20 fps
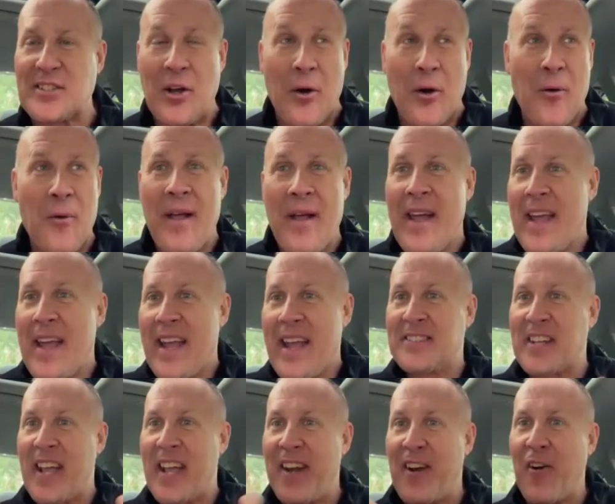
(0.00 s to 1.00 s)
So
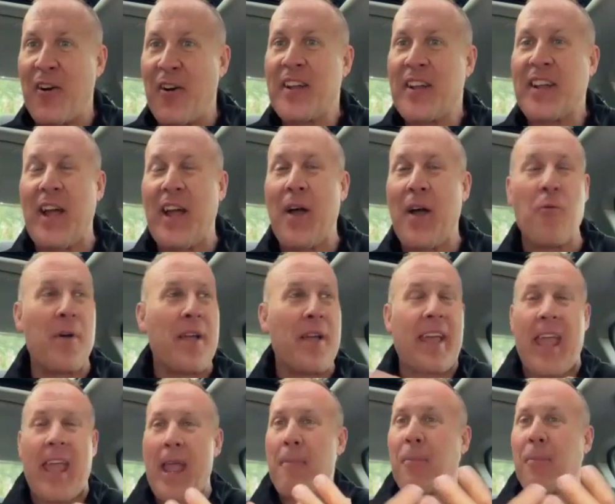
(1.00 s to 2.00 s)
it's Antarctica.
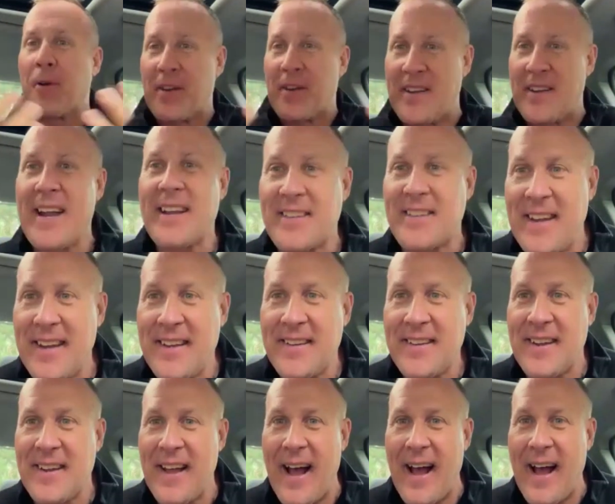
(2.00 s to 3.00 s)
We can't predict
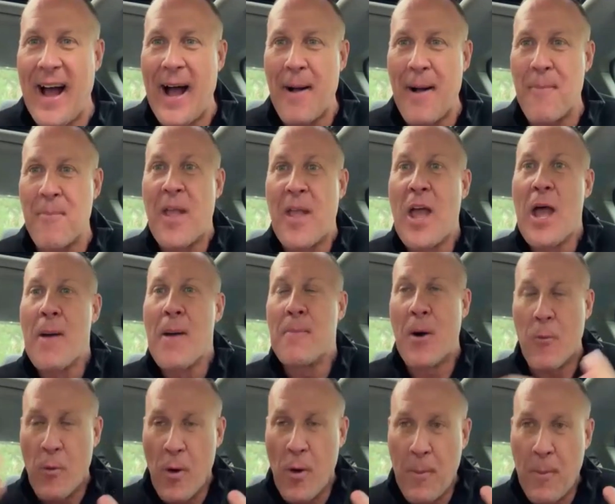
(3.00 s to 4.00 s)
it, um,
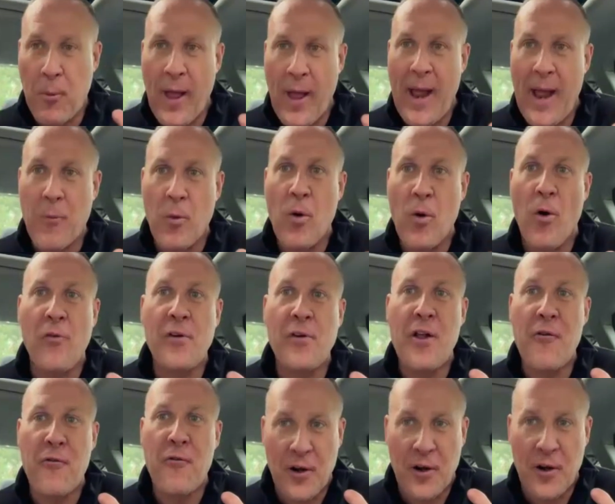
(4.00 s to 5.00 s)
but we'll plan. We're
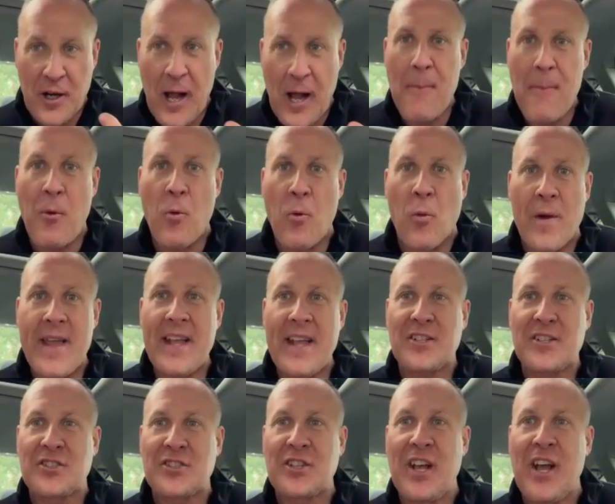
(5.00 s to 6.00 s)
over there for a couple
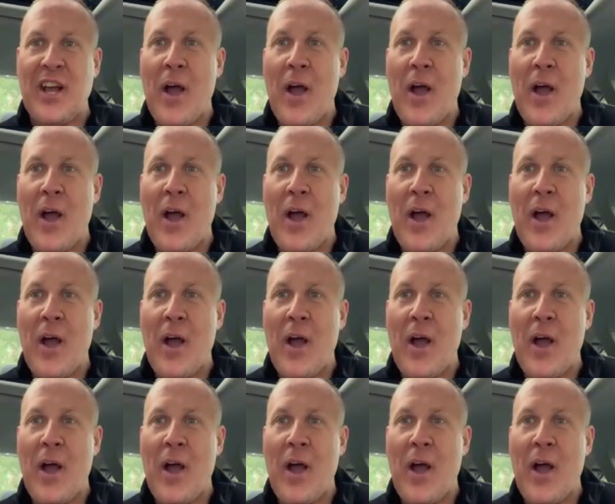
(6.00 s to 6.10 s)
weeks.